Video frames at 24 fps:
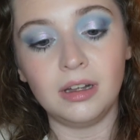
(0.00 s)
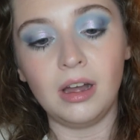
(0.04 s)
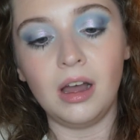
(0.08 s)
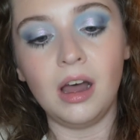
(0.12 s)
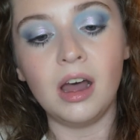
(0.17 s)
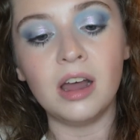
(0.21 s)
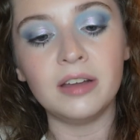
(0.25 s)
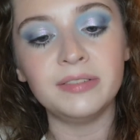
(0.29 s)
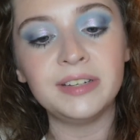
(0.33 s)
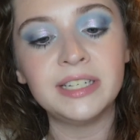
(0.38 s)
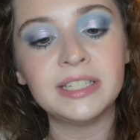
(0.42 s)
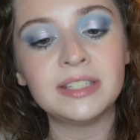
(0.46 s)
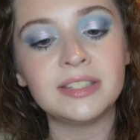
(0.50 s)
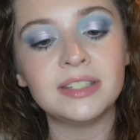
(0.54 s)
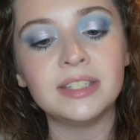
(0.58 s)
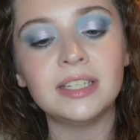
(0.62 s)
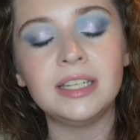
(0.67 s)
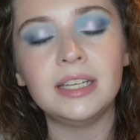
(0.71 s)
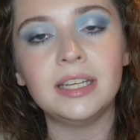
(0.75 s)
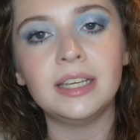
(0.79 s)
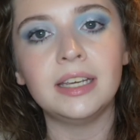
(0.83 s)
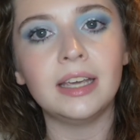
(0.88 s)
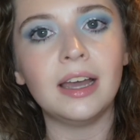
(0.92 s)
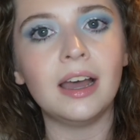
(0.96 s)

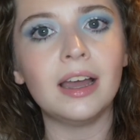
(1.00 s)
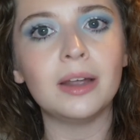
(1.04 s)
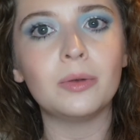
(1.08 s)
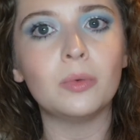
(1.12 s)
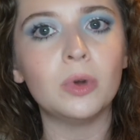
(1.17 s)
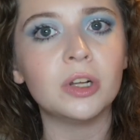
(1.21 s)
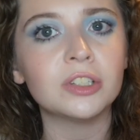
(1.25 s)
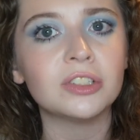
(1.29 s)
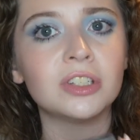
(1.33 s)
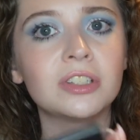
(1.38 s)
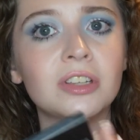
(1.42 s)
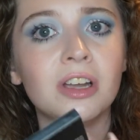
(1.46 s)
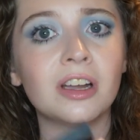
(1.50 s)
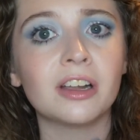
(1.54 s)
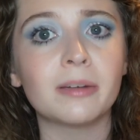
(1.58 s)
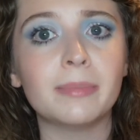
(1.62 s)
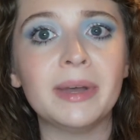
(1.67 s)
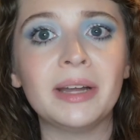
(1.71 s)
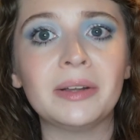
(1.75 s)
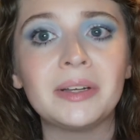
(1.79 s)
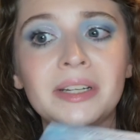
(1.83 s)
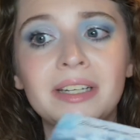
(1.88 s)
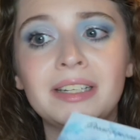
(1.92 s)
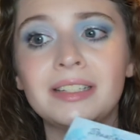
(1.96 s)
obviously I want to talk
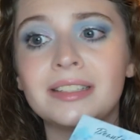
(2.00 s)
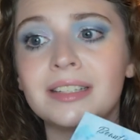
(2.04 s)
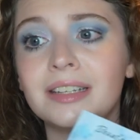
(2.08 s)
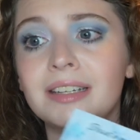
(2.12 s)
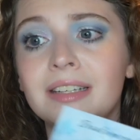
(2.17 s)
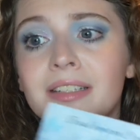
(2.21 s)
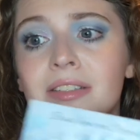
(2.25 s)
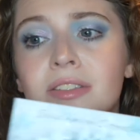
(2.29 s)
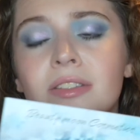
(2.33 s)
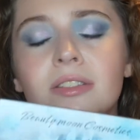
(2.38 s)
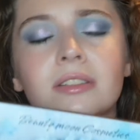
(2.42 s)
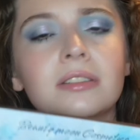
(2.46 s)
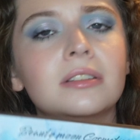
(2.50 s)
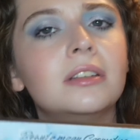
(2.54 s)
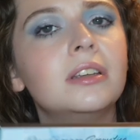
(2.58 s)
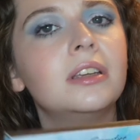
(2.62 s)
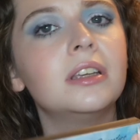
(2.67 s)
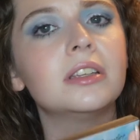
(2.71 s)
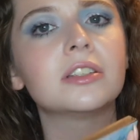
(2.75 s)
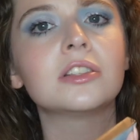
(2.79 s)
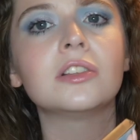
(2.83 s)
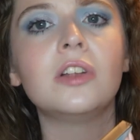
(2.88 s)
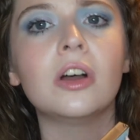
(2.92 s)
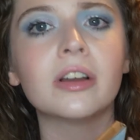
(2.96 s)
about it as
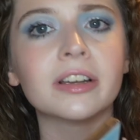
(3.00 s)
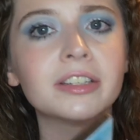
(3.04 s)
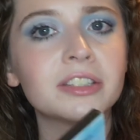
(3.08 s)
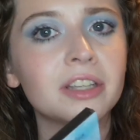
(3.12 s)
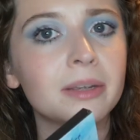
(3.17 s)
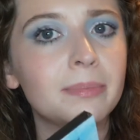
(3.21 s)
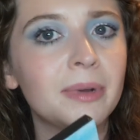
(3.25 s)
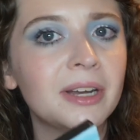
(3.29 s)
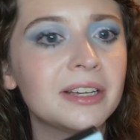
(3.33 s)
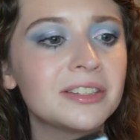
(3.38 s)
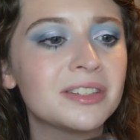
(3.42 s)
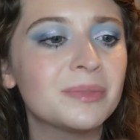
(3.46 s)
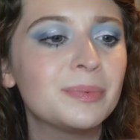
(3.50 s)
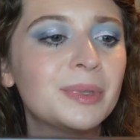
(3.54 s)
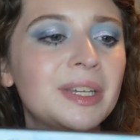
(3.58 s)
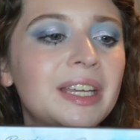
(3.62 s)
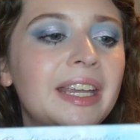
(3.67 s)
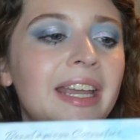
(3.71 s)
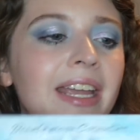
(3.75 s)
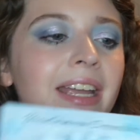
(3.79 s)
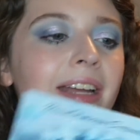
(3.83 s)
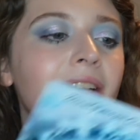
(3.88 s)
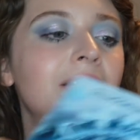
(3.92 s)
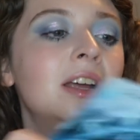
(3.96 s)
long as I possibly
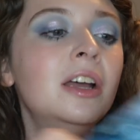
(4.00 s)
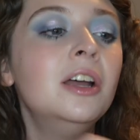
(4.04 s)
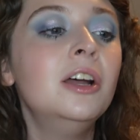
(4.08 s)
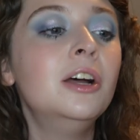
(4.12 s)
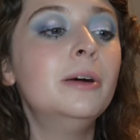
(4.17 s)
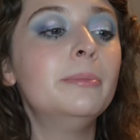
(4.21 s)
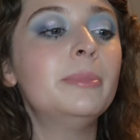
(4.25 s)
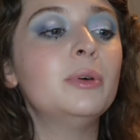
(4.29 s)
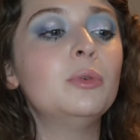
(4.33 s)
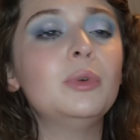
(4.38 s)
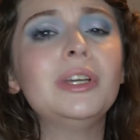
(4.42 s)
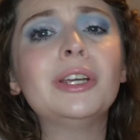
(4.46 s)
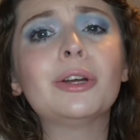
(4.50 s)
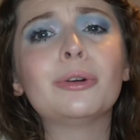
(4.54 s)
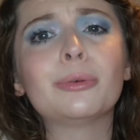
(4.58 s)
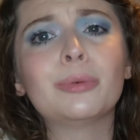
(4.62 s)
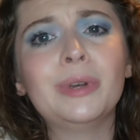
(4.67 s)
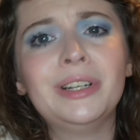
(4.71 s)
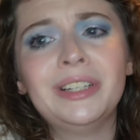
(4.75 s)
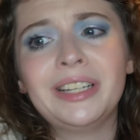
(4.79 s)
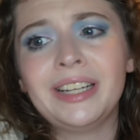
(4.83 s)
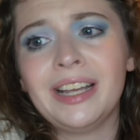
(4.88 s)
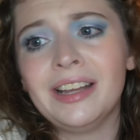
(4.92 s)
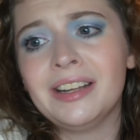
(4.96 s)
can, but we are
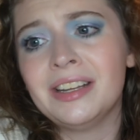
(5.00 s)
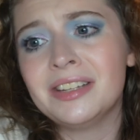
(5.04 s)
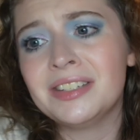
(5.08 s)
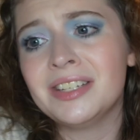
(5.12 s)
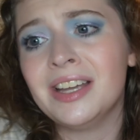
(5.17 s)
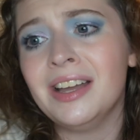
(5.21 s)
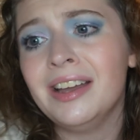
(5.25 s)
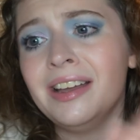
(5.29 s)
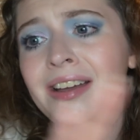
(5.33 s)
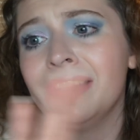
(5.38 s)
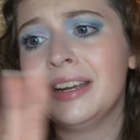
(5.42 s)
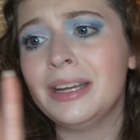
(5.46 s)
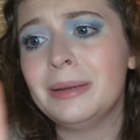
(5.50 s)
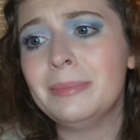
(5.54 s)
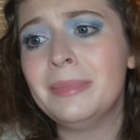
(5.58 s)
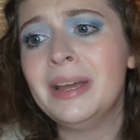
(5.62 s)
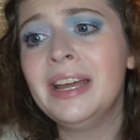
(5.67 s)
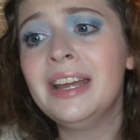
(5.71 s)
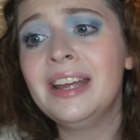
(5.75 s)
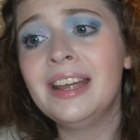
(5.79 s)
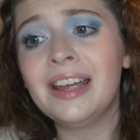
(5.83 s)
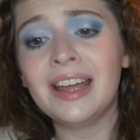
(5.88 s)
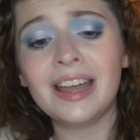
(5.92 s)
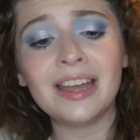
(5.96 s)
running out of time
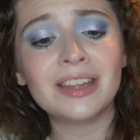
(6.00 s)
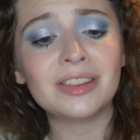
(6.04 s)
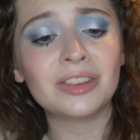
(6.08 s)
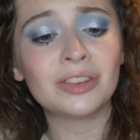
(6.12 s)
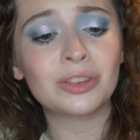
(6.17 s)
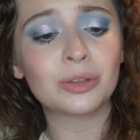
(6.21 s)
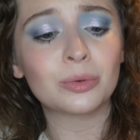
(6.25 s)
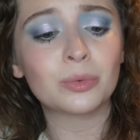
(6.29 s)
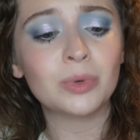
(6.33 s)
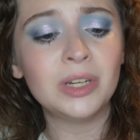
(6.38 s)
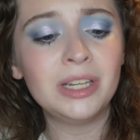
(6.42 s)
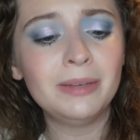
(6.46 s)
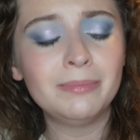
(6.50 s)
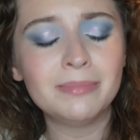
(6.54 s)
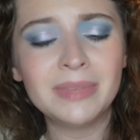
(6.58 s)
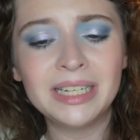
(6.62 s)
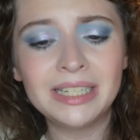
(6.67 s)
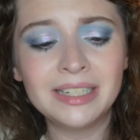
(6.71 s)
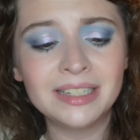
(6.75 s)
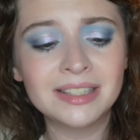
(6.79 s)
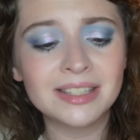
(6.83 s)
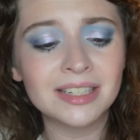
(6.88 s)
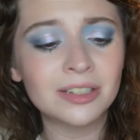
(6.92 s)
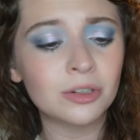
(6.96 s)
at 3
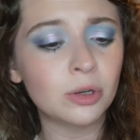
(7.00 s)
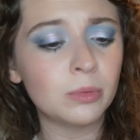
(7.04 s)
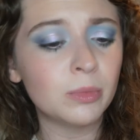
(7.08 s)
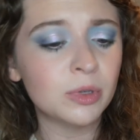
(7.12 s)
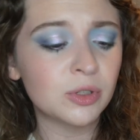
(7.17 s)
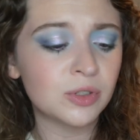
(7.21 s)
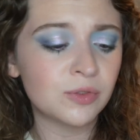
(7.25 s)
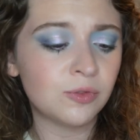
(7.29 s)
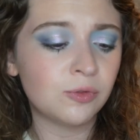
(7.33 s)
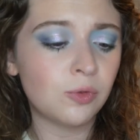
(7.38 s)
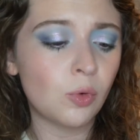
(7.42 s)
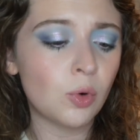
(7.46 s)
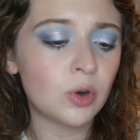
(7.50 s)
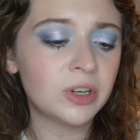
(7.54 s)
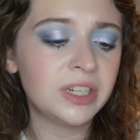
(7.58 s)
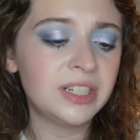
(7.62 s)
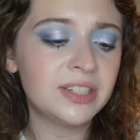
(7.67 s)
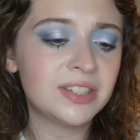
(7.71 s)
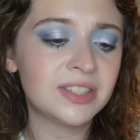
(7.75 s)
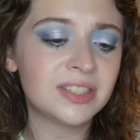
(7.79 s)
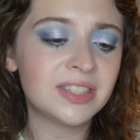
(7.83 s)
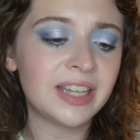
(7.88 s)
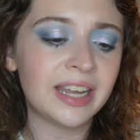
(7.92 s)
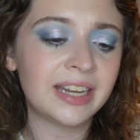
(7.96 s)
minutes and almost 40
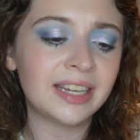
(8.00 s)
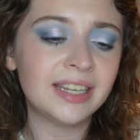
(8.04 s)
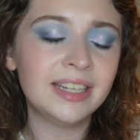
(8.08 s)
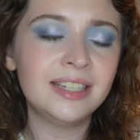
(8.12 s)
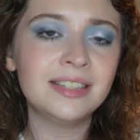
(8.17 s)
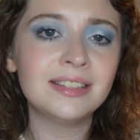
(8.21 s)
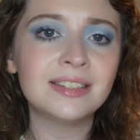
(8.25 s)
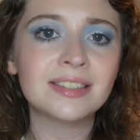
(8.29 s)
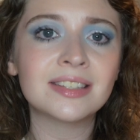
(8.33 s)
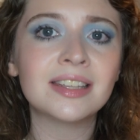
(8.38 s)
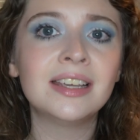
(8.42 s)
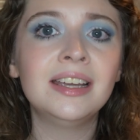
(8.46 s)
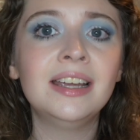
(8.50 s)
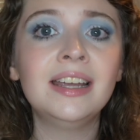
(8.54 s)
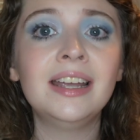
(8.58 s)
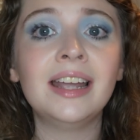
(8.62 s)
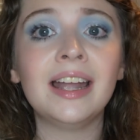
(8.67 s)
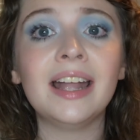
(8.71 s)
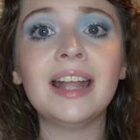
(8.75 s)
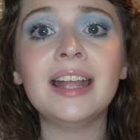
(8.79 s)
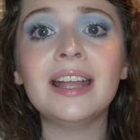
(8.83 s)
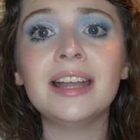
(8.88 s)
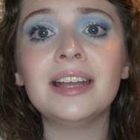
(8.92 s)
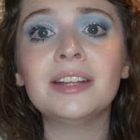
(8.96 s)
seconds,
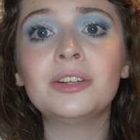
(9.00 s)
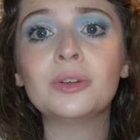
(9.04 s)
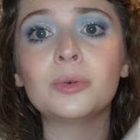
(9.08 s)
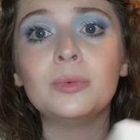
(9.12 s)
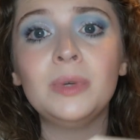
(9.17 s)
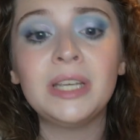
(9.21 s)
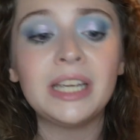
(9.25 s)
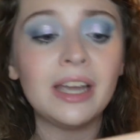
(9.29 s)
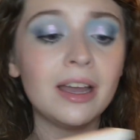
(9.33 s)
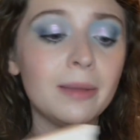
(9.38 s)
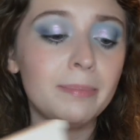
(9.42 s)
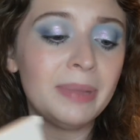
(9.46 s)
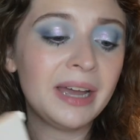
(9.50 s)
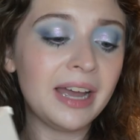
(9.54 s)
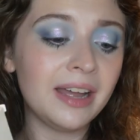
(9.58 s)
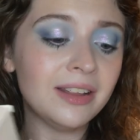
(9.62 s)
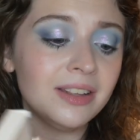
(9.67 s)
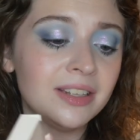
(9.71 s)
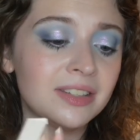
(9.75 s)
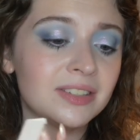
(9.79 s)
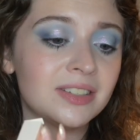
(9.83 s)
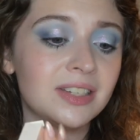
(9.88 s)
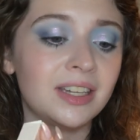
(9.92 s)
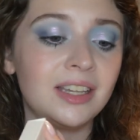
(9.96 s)
and we got
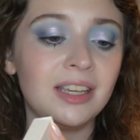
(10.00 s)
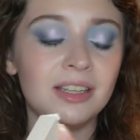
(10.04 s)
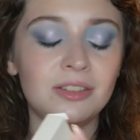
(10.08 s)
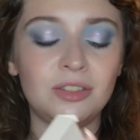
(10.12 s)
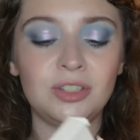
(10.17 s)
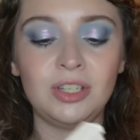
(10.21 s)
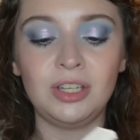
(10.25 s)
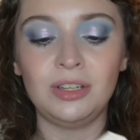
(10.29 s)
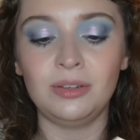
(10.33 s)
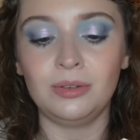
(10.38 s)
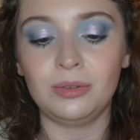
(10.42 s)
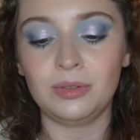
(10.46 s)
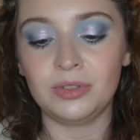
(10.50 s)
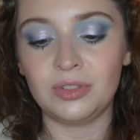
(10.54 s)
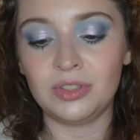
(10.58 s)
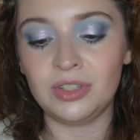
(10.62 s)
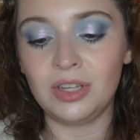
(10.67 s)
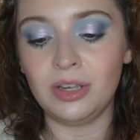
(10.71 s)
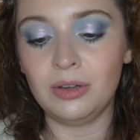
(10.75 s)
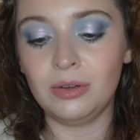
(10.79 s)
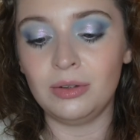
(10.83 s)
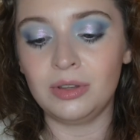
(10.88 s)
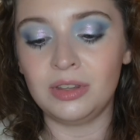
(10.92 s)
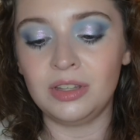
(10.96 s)
palettes to get to.
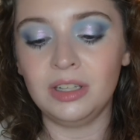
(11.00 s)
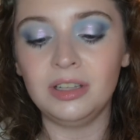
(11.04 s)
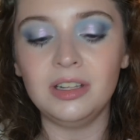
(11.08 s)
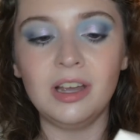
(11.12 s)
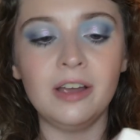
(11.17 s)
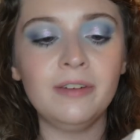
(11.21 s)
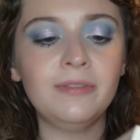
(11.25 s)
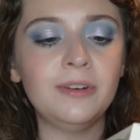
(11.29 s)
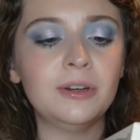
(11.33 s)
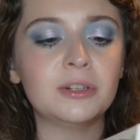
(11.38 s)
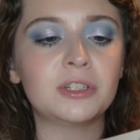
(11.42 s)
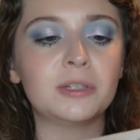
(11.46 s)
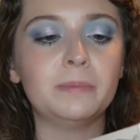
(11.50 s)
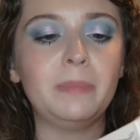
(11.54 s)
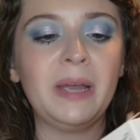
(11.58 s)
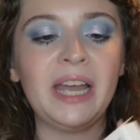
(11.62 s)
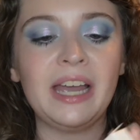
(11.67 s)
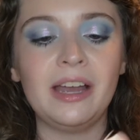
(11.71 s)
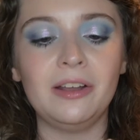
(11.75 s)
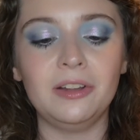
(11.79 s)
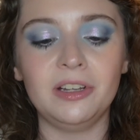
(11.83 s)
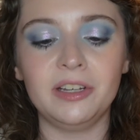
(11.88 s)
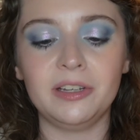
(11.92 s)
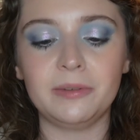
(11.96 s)
So the Lovers
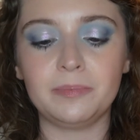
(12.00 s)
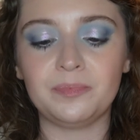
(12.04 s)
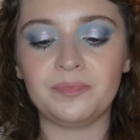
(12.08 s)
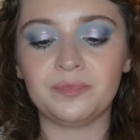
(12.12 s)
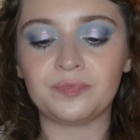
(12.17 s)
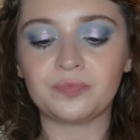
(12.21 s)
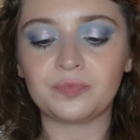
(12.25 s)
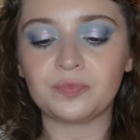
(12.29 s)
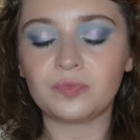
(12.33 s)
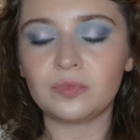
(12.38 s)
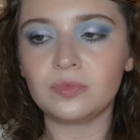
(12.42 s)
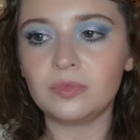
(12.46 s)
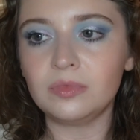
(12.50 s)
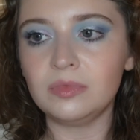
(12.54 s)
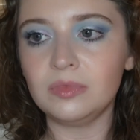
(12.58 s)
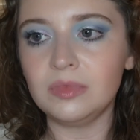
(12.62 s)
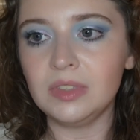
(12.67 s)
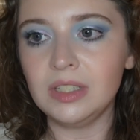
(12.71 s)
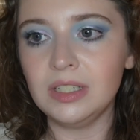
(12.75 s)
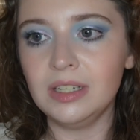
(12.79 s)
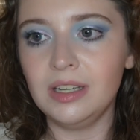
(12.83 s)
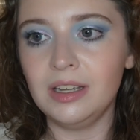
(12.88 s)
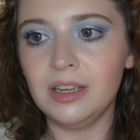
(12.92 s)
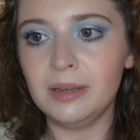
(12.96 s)
palette,
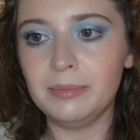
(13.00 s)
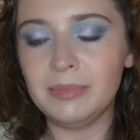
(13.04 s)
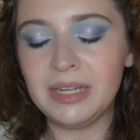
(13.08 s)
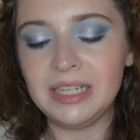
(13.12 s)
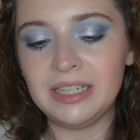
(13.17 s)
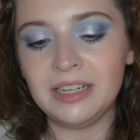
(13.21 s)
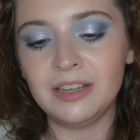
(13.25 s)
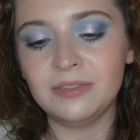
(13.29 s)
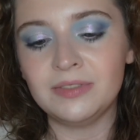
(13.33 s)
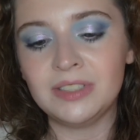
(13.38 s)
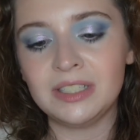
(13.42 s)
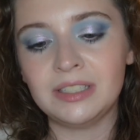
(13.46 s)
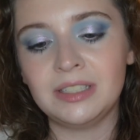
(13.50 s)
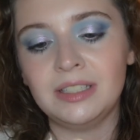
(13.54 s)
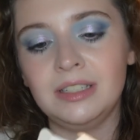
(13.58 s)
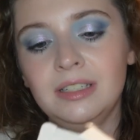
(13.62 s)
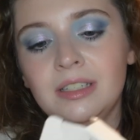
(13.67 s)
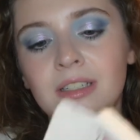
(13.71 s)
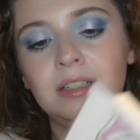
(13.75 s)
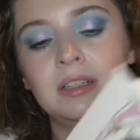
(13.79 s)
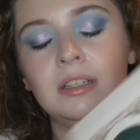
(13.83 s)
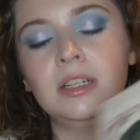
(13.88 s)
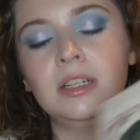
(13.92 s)
I might have to